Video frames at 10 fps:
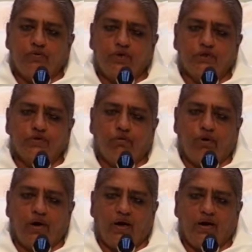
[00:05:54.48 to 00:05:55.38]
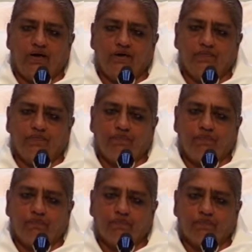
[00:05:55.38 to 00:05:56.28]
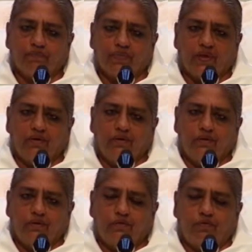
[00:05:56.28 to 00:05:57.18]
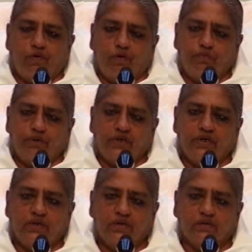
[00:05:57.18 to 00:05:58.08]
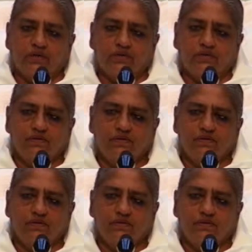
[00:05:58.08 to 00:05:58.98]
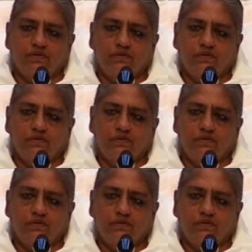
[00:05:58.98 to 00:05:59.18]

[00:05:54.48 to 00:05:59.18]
Then those four which are in a hidden form with that